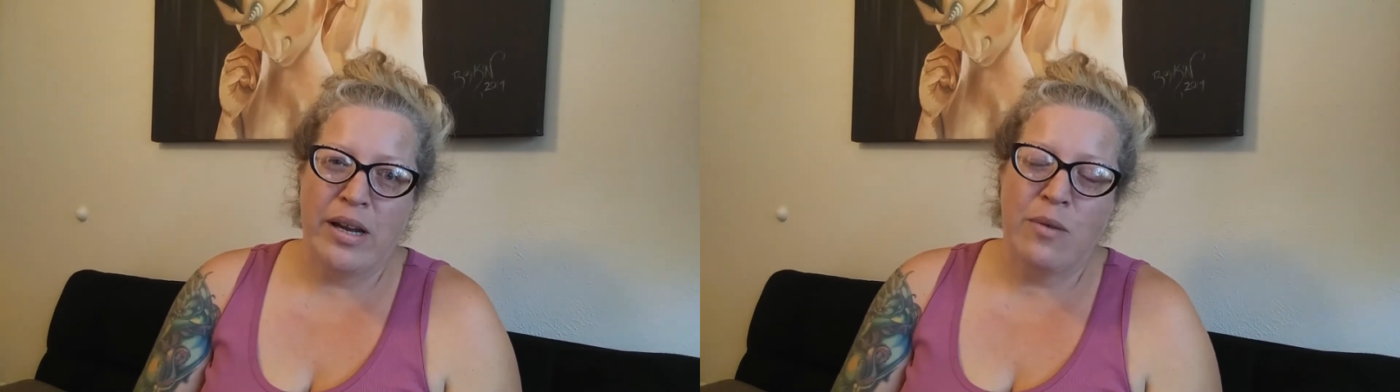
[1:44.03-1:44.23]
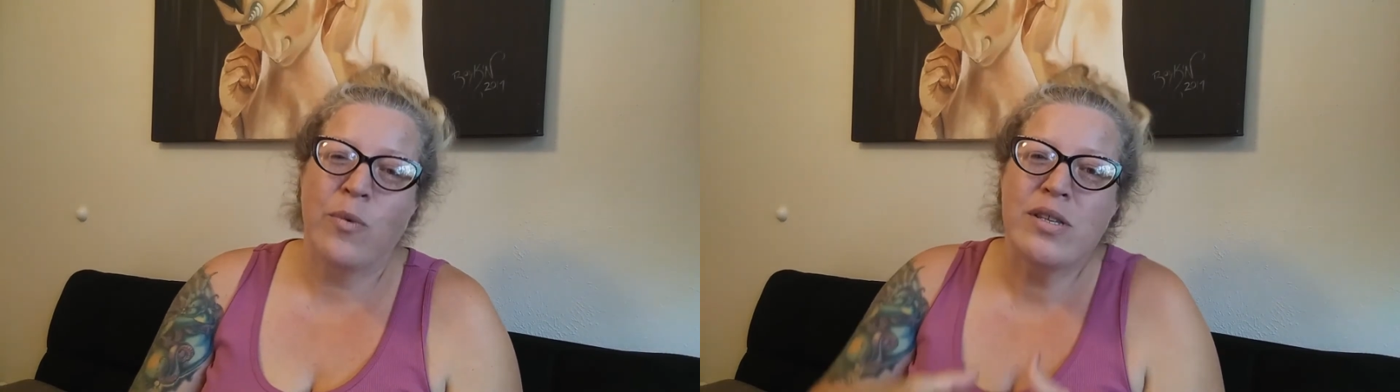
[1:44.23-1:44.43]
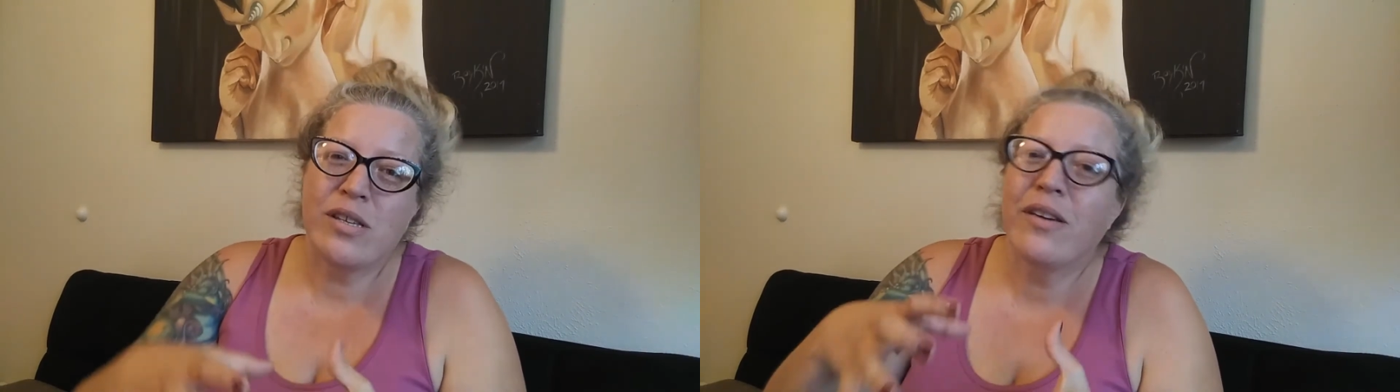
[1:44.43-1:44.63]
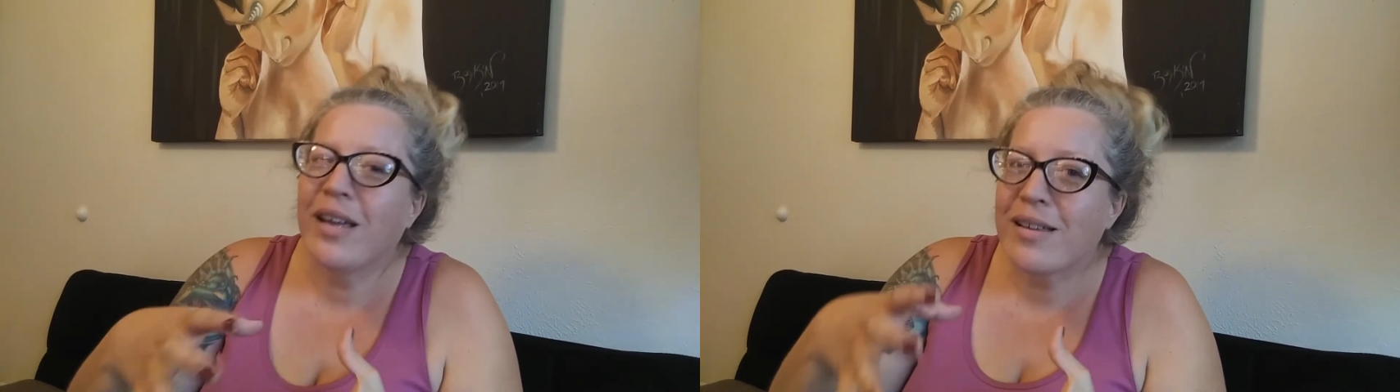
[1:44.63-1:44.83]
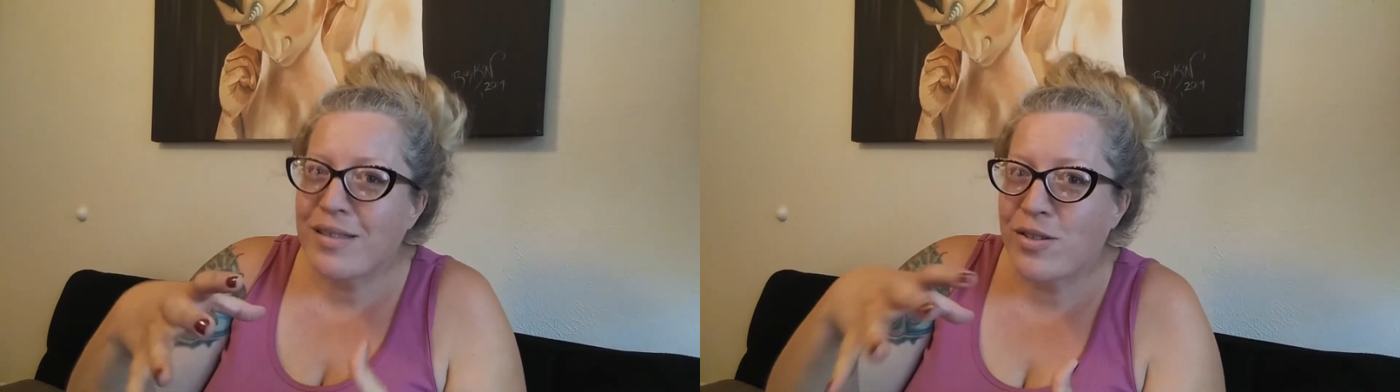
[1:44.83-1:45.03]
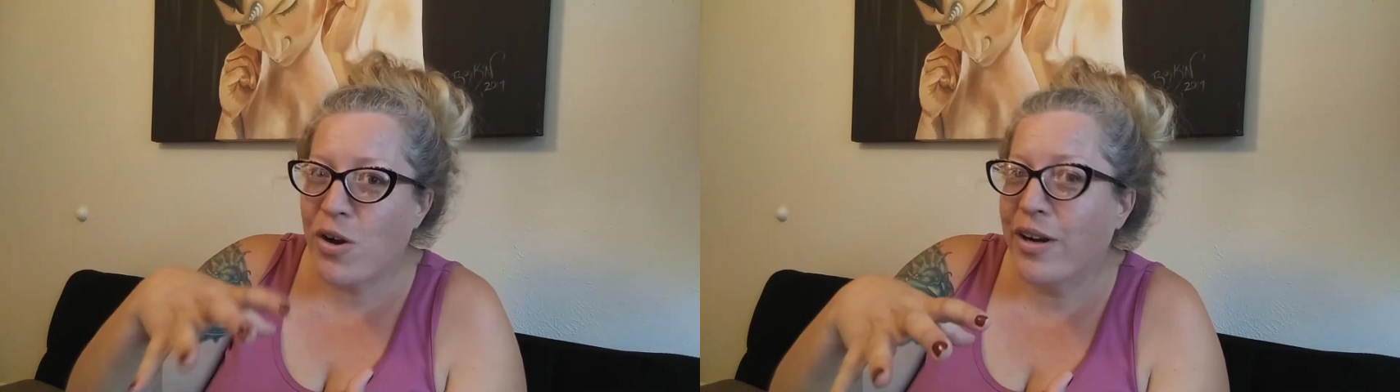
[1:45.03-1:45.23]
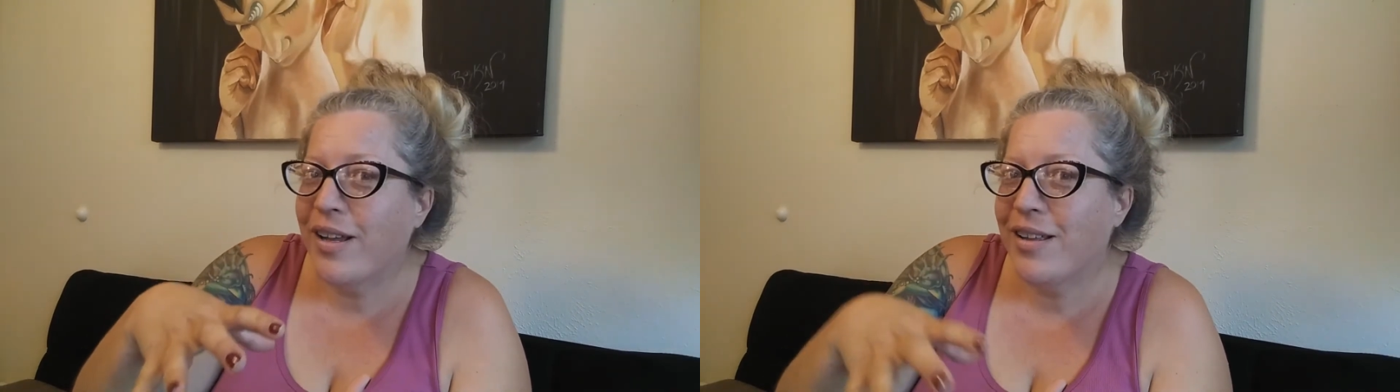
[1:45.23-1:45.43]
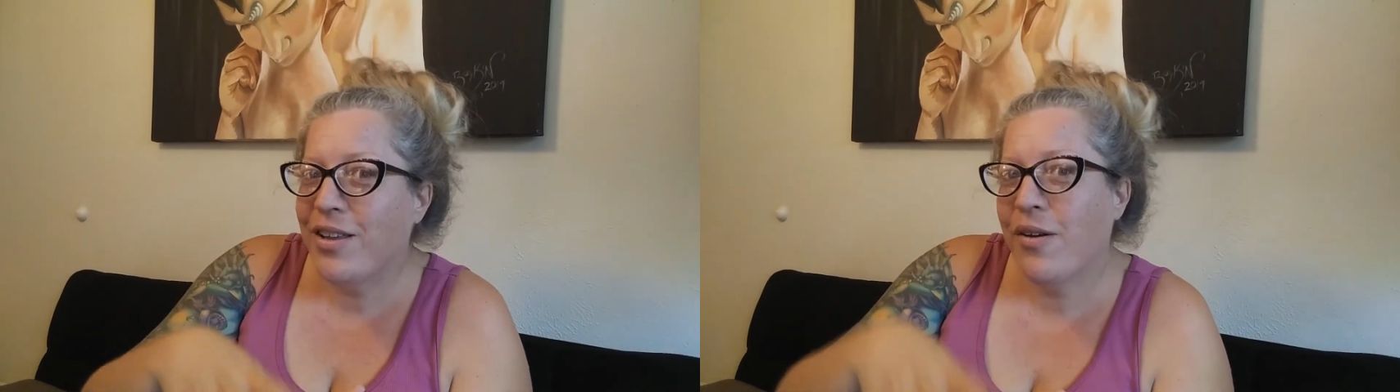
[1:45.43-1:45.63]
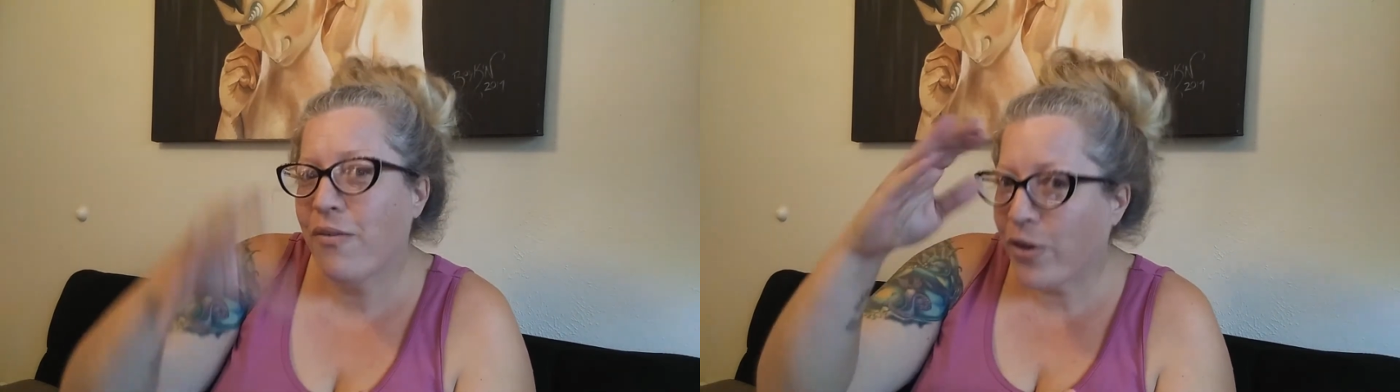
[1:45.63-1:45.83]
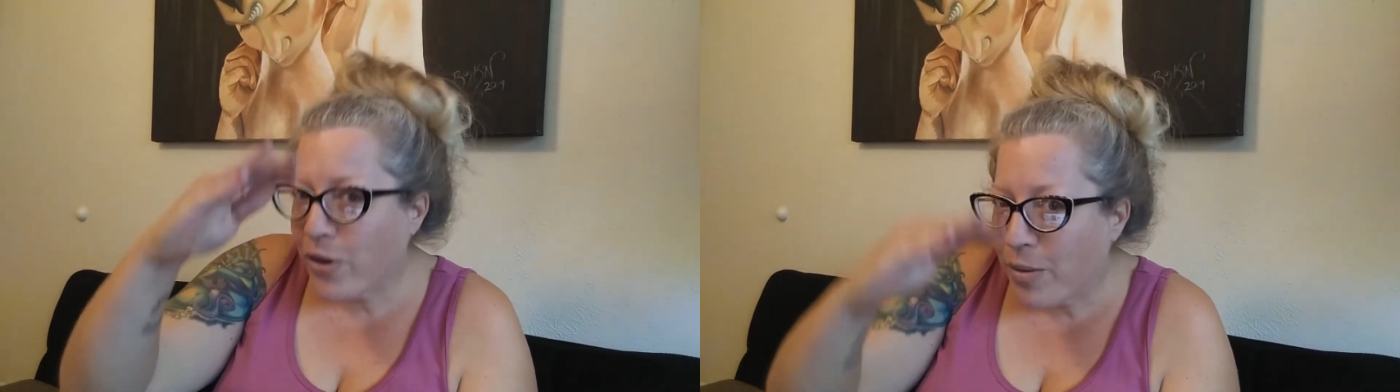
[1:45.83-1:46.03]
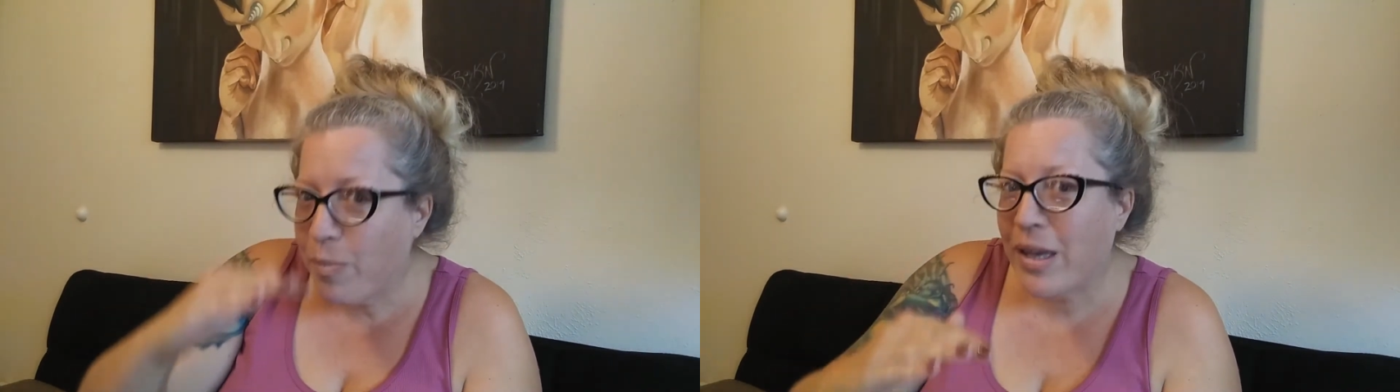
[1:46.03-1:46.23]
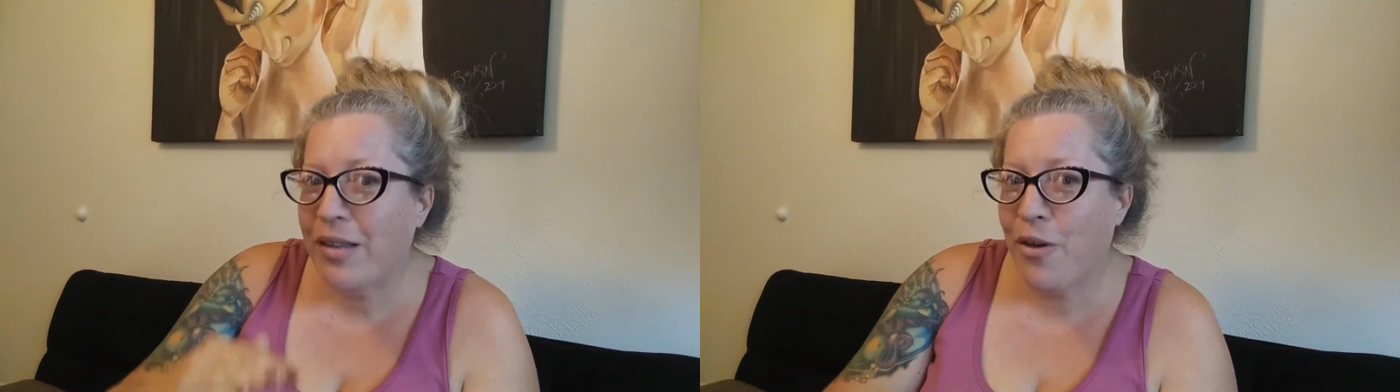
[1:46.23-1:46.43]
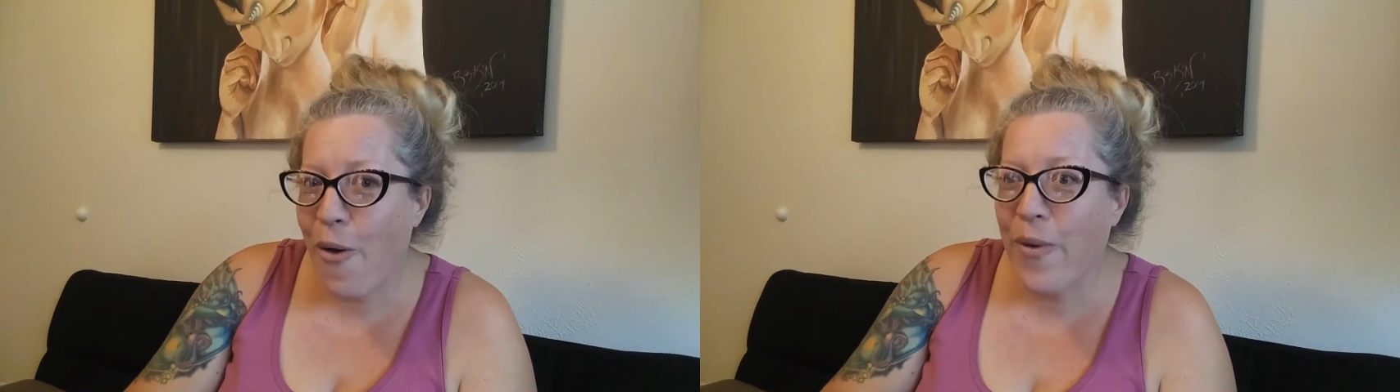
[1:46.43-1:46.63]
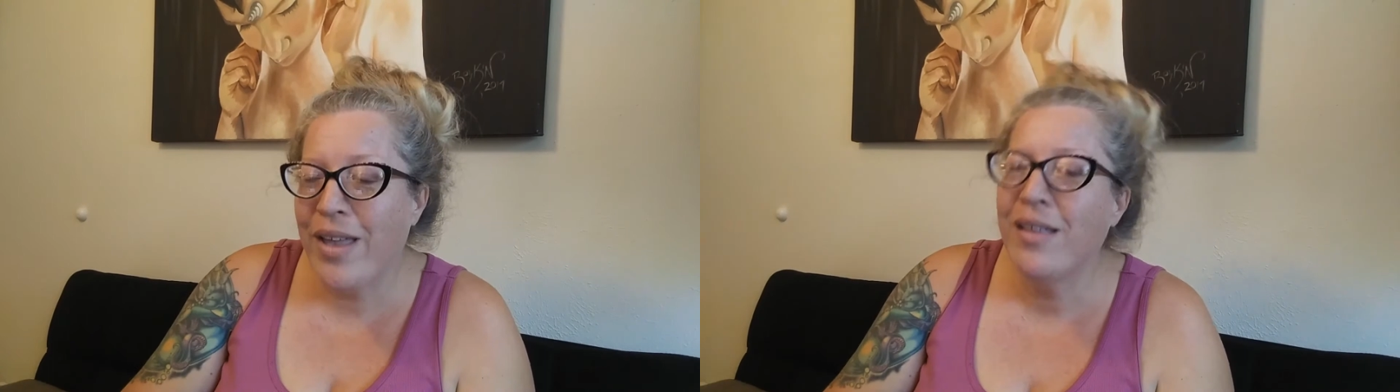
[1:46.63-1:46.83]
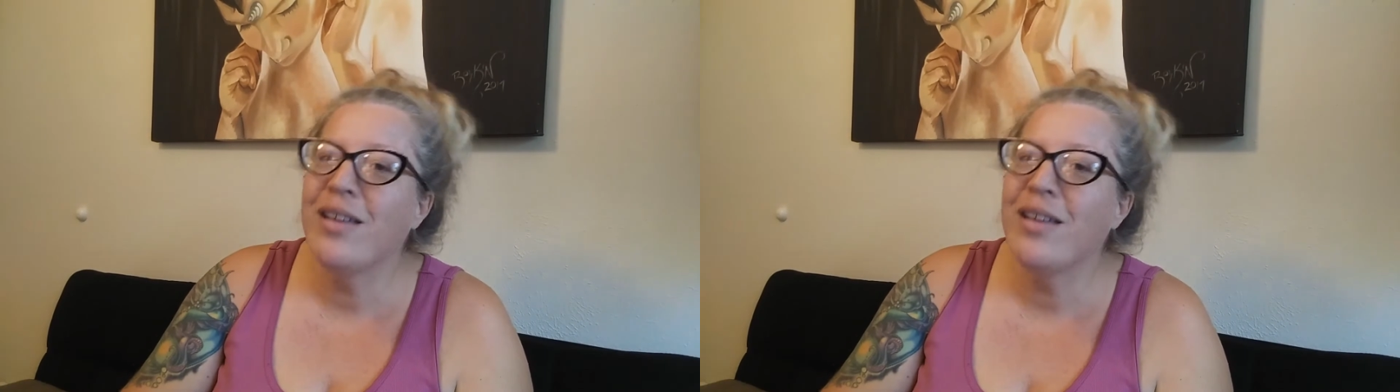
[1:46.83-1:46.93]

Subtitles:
And once you get it started and you have a good bit going,